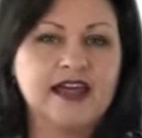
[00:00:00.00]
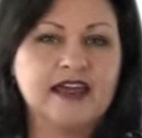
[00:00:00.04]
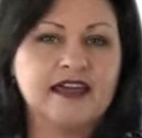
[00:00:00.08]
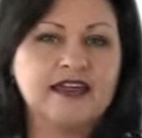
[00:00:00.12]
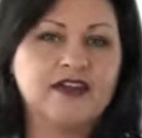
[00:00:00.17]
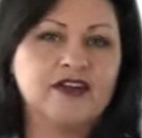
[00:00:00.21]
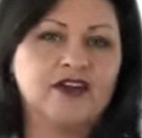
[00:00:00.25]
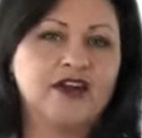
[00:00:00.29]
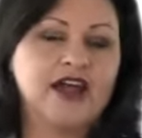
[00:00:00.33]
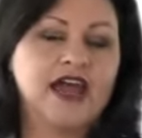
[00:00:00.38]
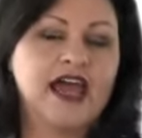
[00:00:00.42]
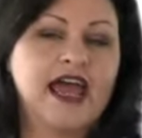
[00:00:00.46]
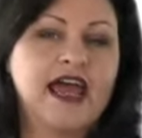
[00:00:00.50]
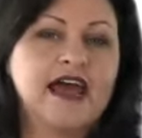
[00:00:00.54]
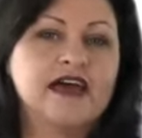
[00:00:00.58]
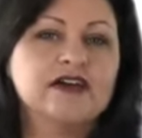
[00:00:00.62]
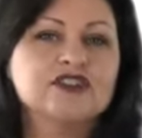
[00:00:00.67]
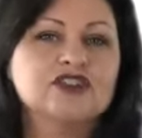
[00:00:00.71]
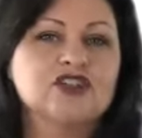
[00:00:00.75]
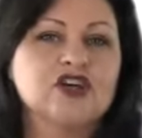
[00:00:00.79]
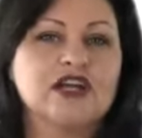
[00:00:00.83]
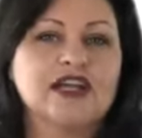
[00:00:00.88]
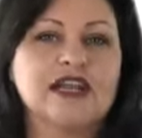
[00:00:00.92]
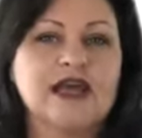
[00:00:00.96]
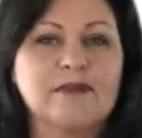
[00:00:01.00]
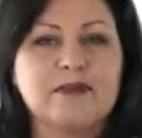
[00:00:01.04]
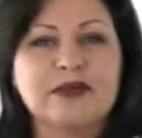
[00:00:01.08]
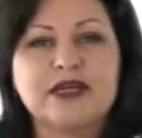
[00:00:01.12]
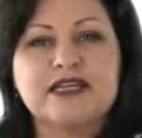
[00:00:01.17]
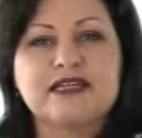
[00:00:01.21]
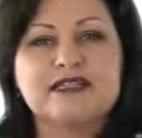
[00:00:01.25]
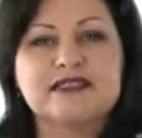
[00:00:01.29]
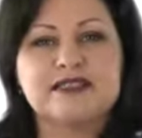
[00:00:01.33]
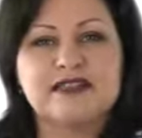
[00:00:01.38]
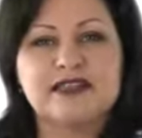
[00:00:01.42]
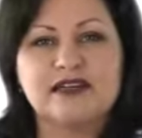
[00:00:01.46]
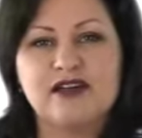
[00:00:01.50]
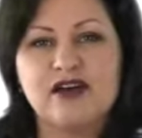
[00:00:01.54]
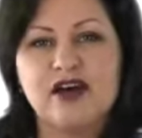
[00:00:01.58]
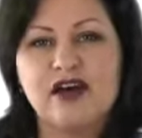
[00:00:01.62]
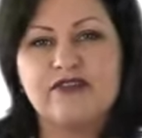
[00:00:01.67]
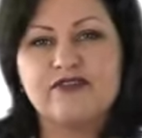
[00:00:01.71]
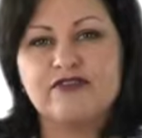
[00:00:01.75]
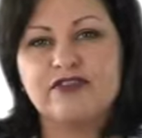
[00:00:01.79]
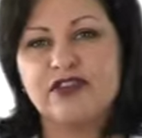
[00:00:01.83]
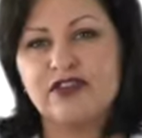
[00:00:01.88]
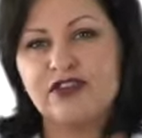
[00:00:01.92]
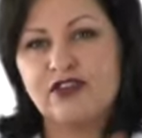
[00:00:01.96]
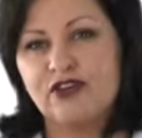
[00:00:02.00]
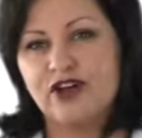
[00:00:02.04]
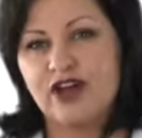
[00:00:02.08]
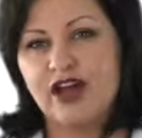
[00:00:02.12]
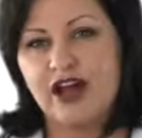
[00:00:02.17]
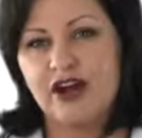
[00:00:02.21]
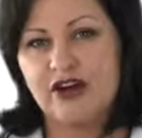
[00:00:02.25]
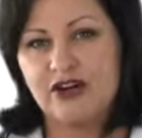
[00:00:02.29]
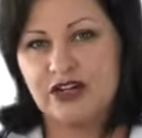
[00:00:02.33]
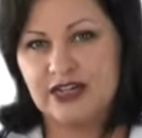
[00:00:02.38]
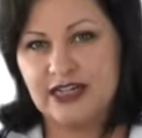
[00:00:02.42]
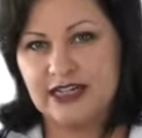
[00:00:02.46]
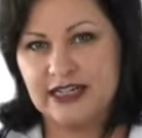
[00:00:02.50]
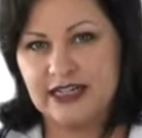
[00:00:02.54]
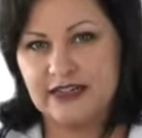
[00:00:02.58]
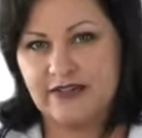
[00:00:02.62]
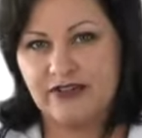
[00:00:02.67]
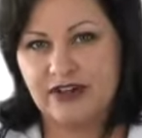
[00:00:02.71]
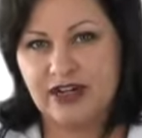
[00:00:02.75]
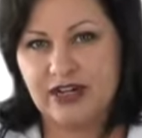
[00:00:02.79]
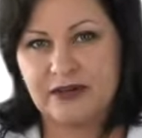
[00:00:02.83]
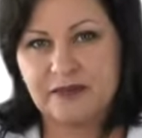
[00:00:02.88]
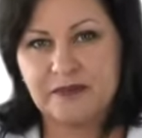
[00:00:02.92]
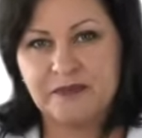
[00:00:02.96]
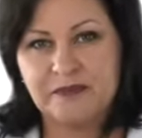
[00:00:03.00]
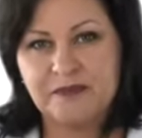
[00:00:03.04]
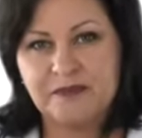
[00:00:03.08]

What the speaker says: how dynamic is the life that you're currently living?